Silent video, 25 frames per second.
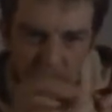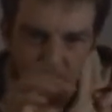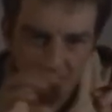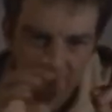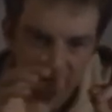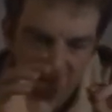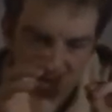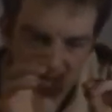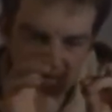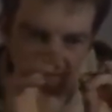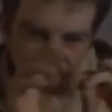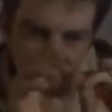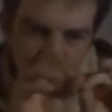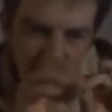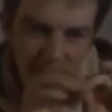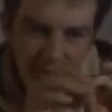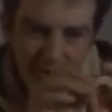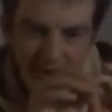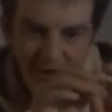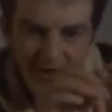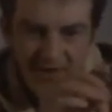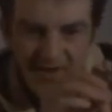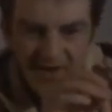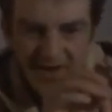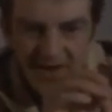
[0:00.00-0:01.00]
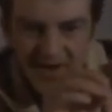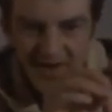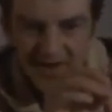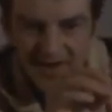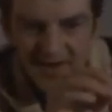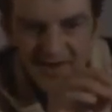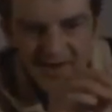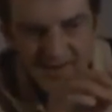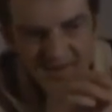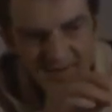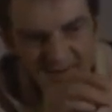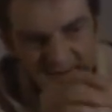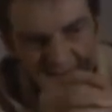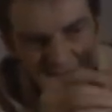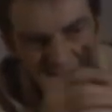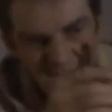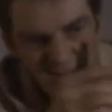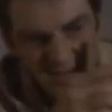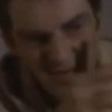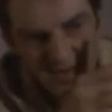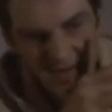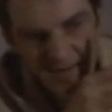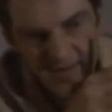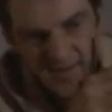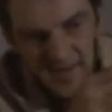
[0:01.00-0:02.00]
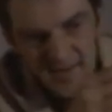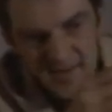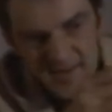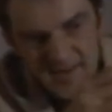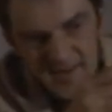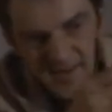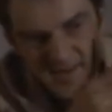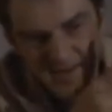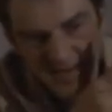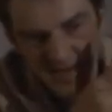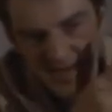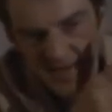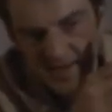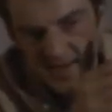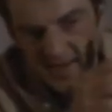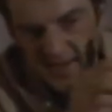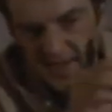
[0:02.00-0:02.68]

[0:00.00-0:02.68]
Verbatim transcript: the, they can um,